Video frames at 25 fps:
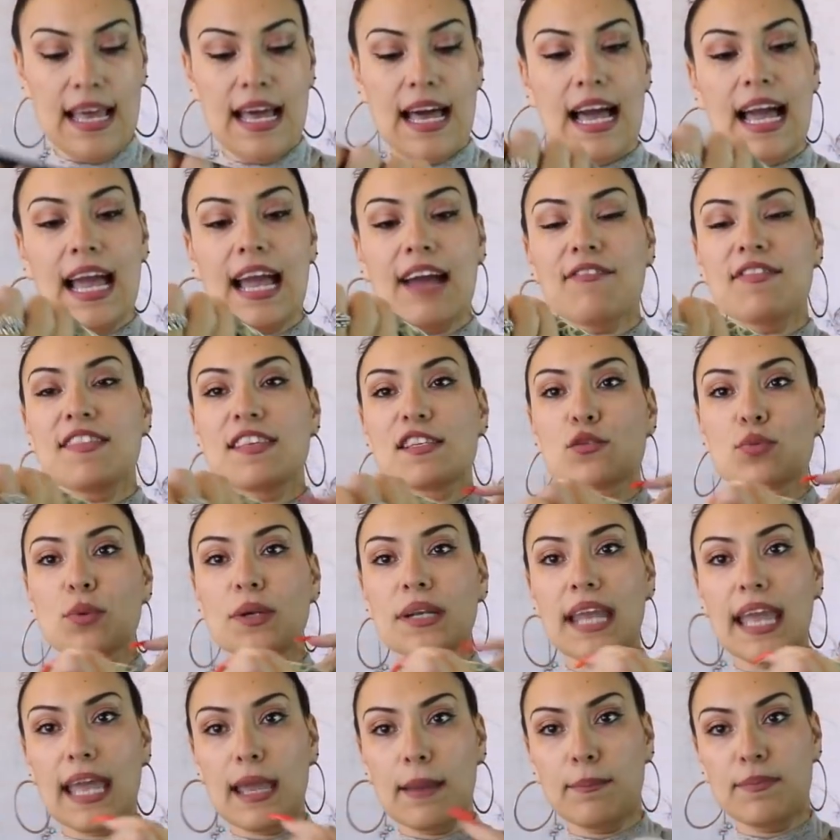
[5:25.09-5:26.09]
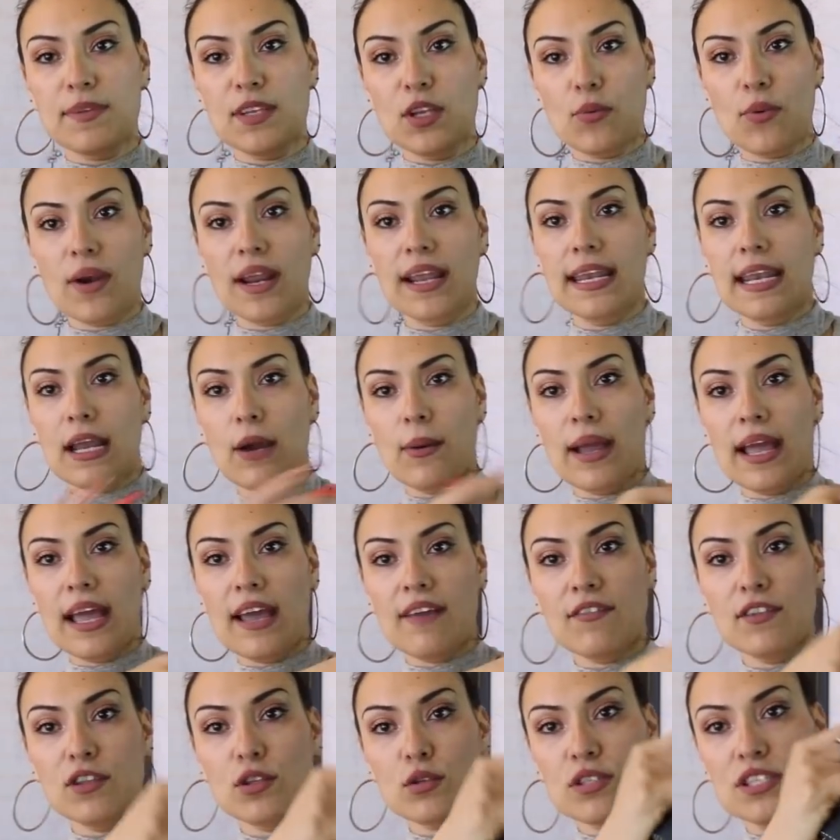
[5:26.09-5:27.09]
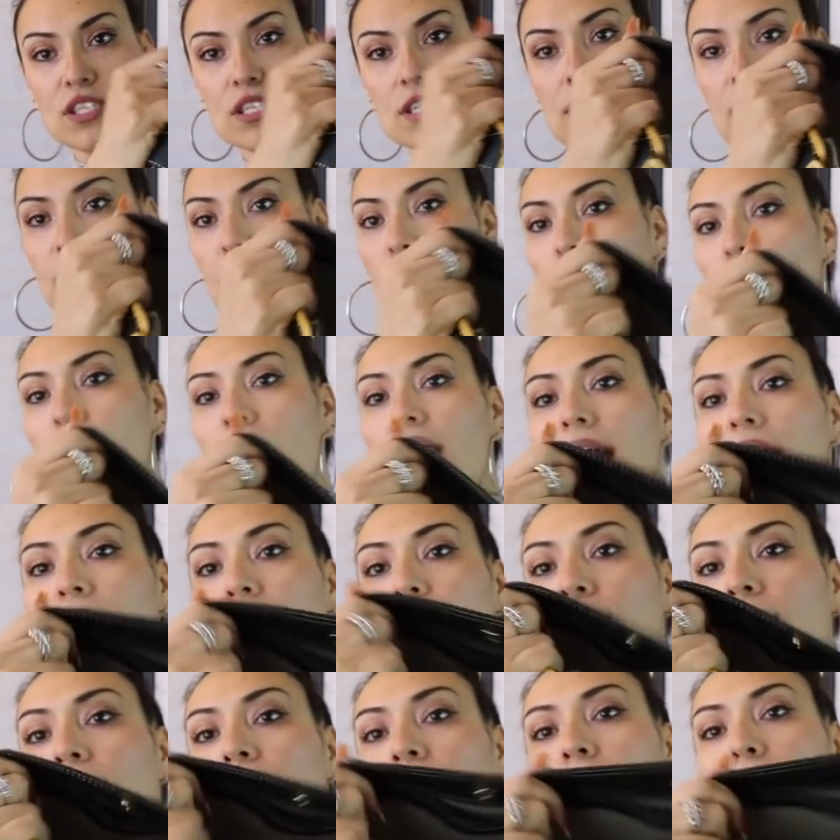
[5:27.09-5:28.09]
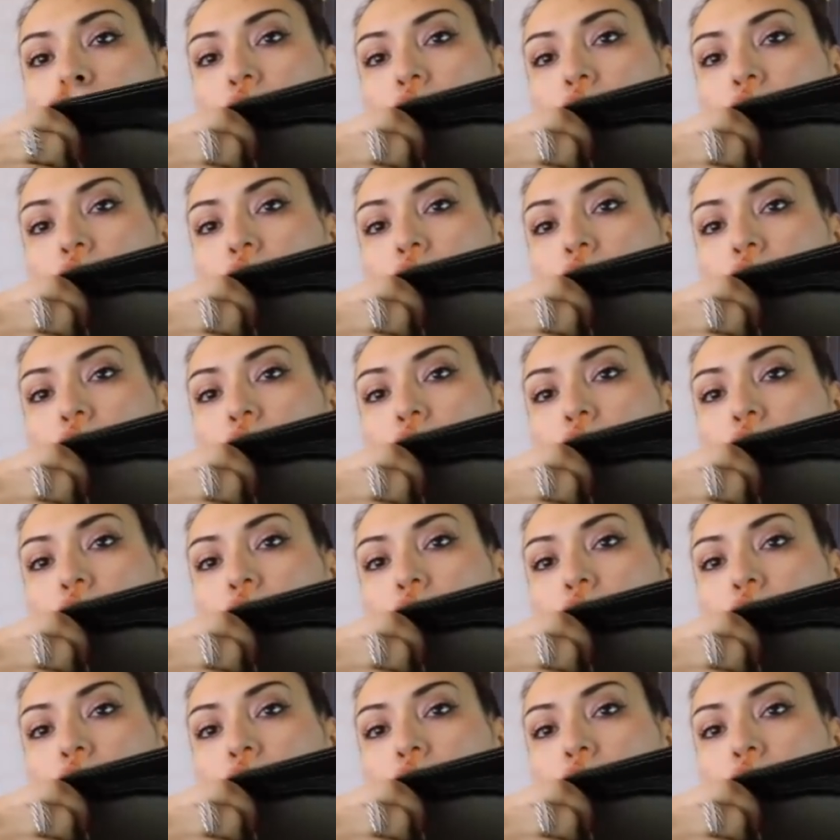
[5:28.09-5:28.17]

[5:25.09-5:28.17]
I have this one empty right now. I haven't used it in a while,